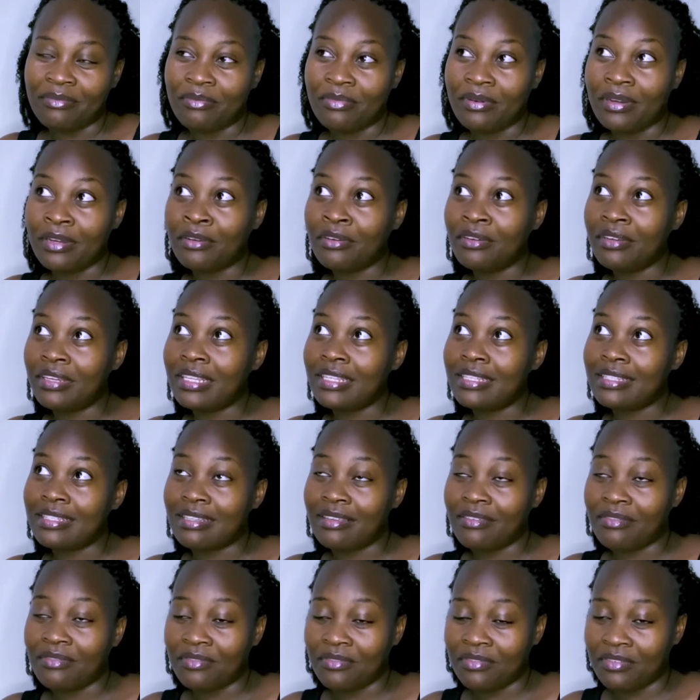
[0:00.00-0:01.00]
Brandon is
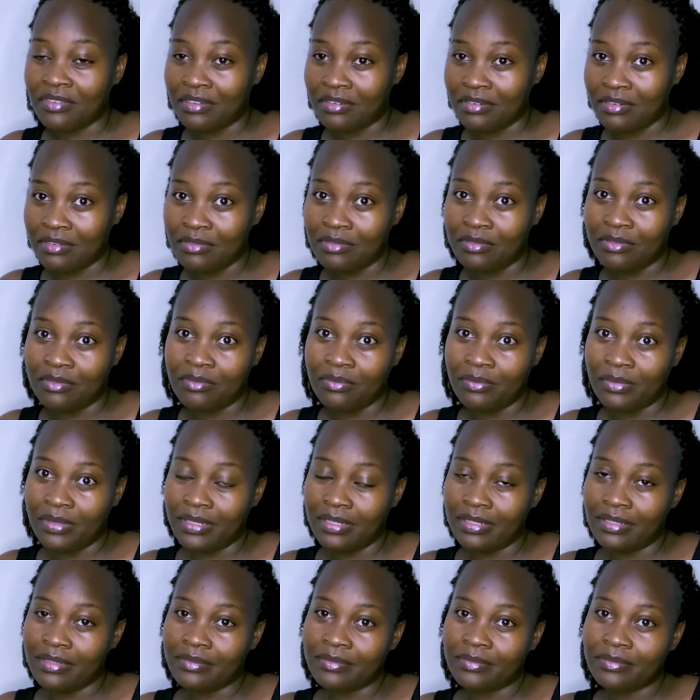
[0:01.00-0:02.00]
a very good
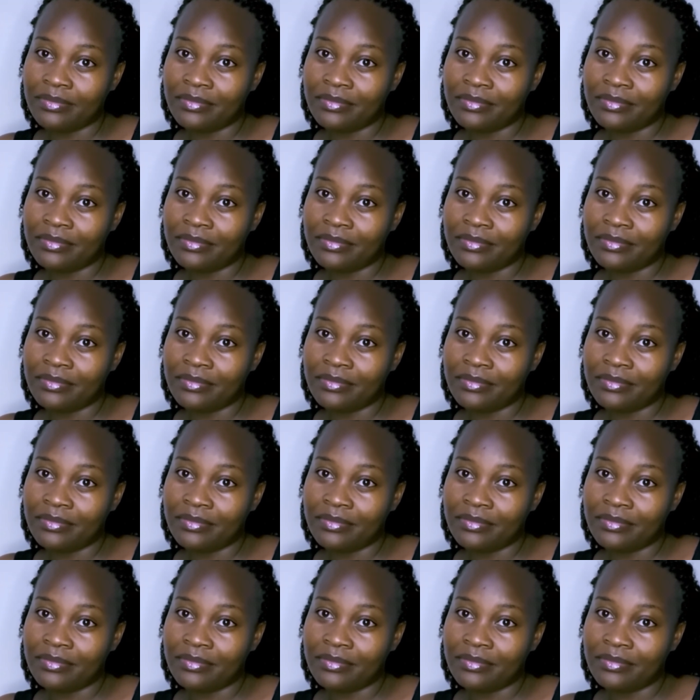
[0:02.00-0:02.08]
man.